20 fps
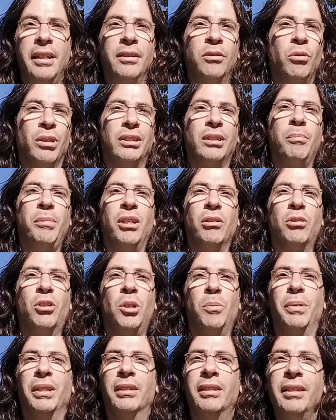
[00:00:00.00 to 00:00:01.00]
And what about
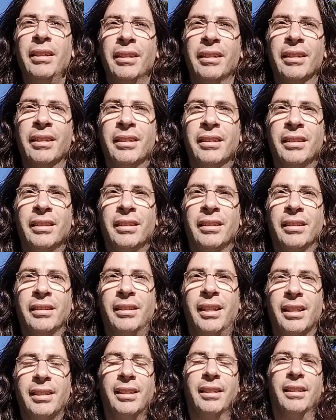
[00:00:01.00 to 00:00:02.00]
GPT?
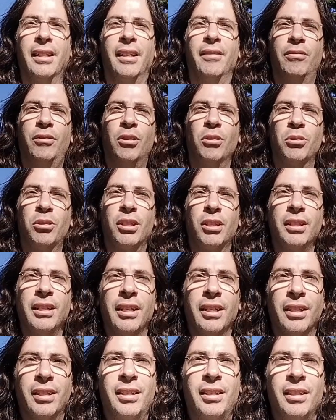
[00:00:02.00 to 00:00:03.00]
Does it have
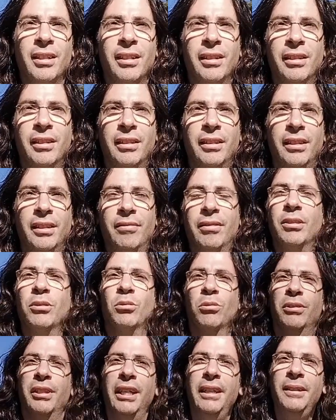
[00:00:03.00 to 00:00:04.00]
consciousness even
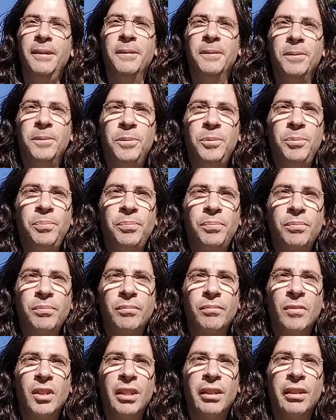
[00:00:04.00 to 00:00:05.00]
today?
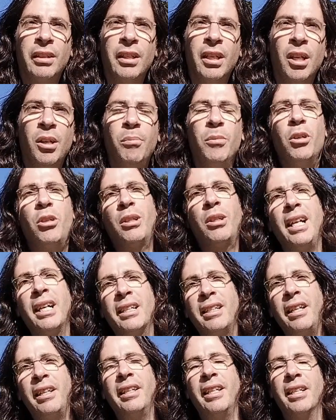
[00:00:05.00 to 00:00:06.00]
Most
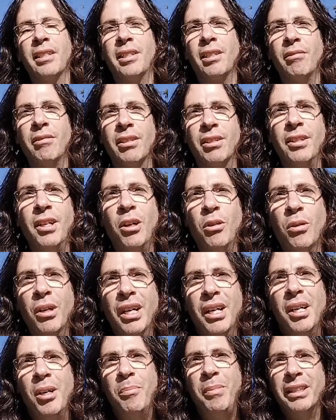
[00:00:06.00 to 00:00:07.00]
likely the answer is no,
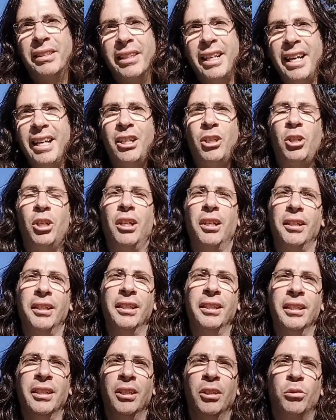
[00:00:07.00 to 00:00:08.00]
but
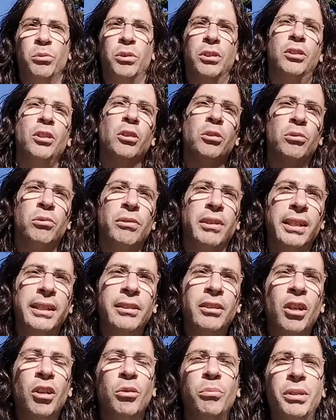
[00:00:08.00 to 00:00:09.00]
actually we don't really
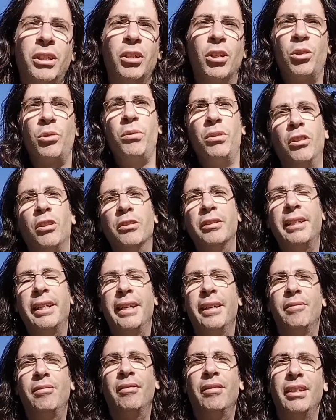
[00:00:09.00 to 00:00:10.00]
know because we don't
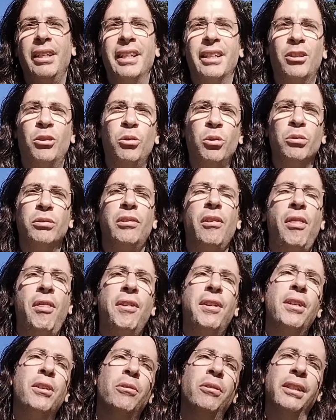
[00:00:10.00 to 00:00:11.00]
have a good
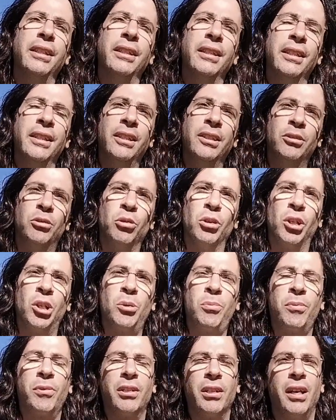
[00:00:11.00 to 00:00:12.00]
theory to
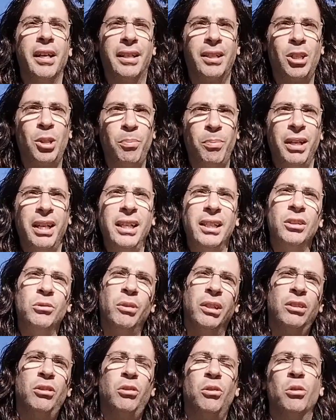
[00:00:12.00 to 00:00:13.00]
explain
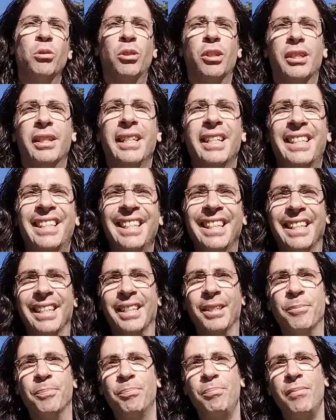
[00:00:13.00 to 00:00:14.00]
what consciousness
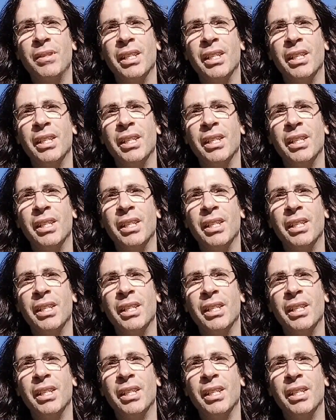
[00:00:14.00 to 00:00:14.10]
is.